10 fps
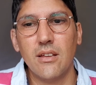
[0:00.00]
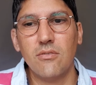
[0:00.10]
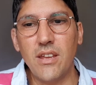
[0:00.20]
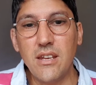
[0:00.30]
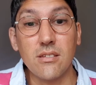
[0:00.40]

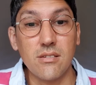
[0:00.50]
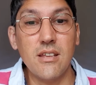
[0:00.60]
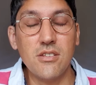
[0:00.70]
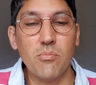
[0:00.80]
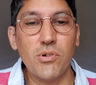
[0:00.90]
Venus
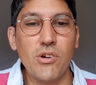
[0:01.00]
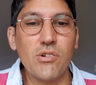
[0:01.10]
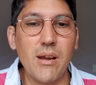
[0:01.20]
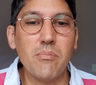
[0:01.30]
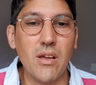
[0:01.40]
needs a
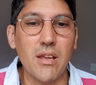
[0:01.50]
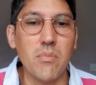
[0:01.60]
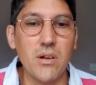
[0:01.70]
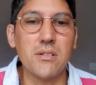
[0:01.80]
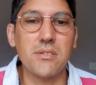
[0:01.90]
programme like
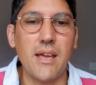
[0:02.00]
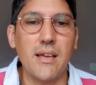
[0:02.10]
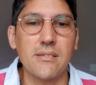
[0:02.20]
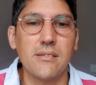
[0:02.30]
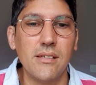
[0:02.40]
Mars
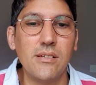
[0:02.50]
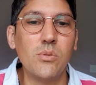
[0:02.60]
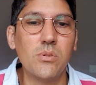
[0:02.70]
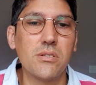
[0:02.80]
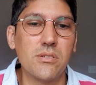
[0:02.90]
has in
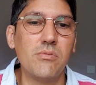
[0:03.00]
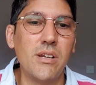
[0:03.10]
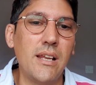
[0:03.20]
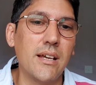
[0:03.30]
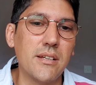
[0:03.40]
order to
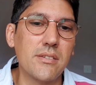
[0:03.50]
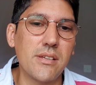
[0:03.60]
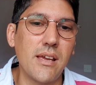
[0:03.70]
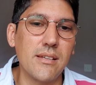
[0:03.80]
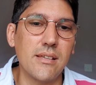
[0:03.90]
really
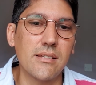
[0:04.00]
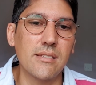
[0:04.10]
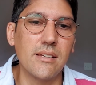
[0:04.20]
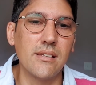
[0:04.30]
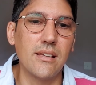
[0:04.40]
understand it.
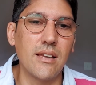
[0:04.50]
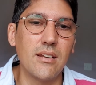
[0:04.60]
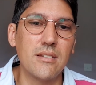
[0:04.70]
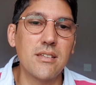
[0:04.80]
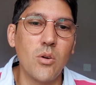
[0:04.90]
And
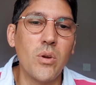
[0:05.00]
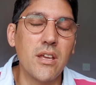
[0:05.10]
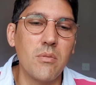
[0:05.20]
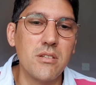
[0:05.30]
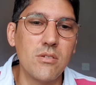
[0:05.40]
until we
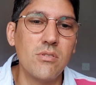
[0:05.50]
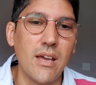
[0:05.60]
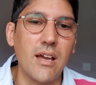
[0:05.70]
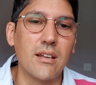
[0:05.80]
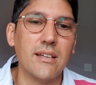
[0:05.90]
go and do
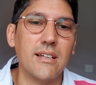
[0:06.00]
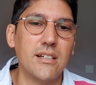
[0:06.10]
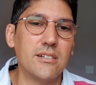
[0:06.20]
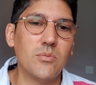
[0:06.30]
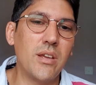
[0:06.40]
that,
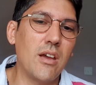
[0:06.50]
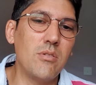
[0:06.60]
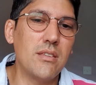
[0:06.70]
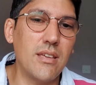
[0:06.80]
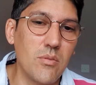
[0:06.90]
we
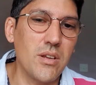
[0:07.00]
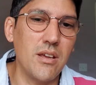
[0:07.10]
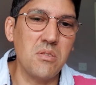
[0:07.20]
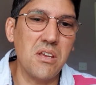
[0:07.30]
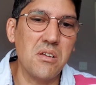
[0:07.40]
only think we
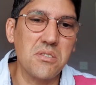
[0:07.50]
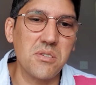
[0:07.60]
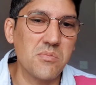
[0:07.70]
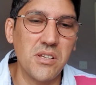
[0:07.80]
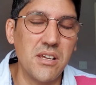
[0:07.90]
know the
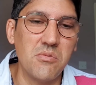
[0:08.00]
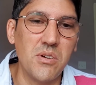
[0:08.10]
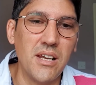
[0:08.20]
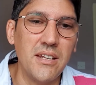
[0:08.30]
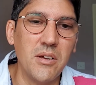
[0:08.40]
answers, we don't
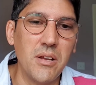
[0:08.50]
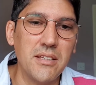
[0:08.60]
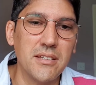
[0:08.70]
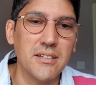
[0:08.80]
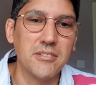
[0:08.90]
really know anything.